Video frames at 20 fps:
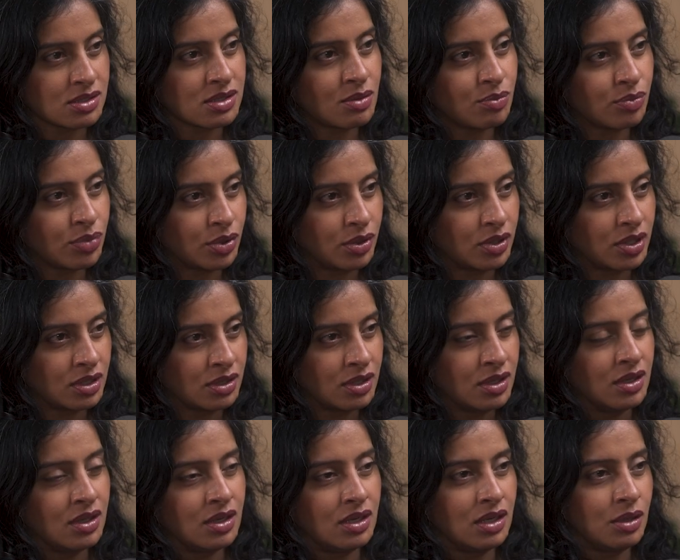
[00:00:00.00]
some point
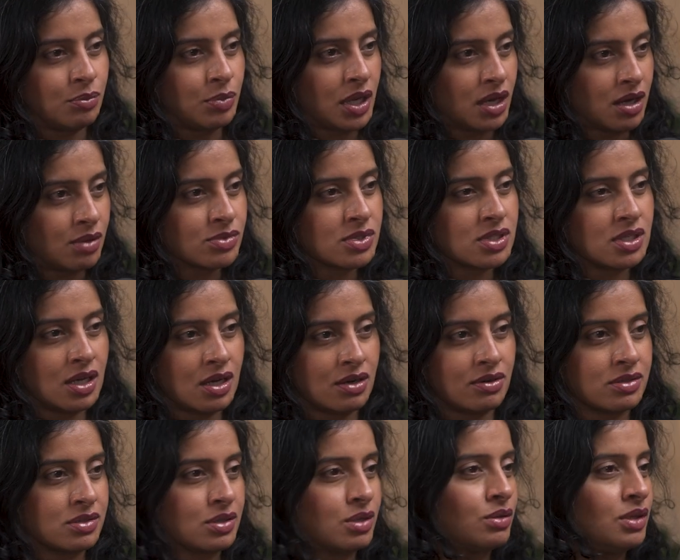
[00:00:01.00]
it becomes the
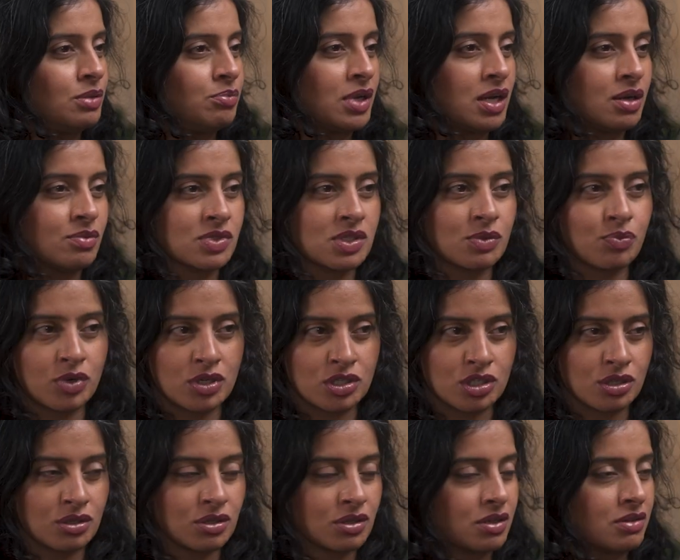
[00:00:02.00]
aerosol, it becomes the
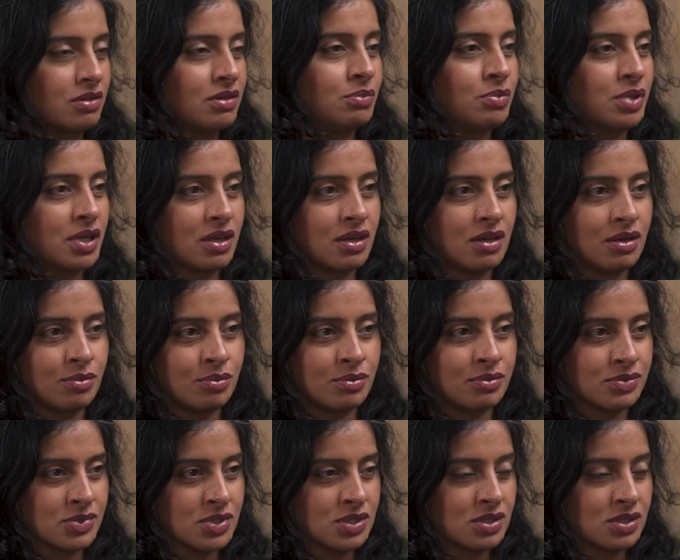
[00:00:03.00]
pressure cooker, it becomes